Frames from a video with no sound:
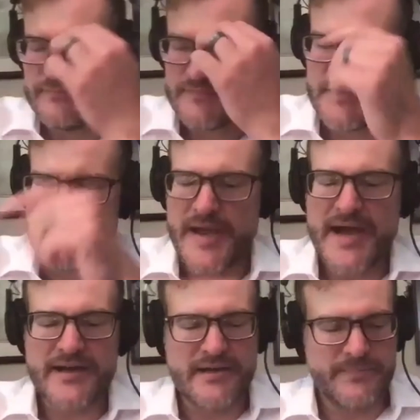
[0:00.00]

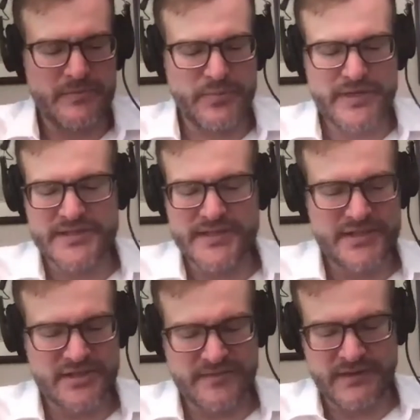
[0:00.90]
Backup
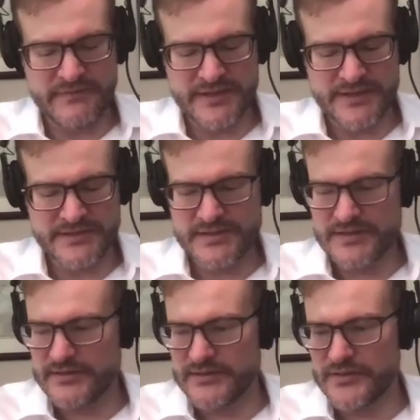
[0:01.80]
presentation of
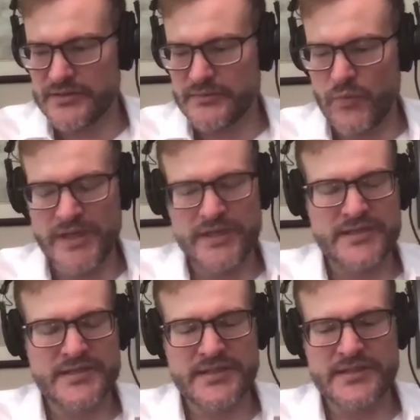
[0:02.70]
evidence,
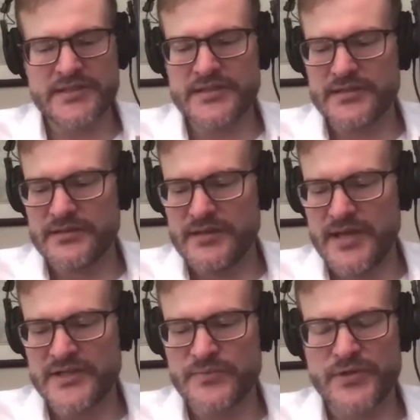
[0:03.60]
witnesses,
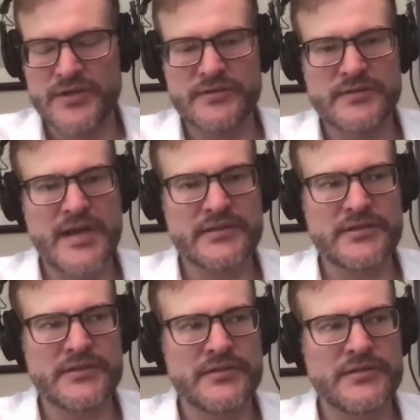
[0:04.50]
expert
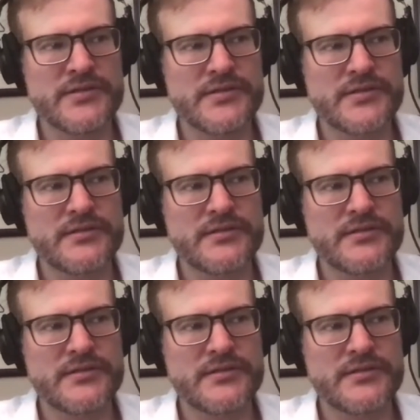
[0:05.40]
doctors.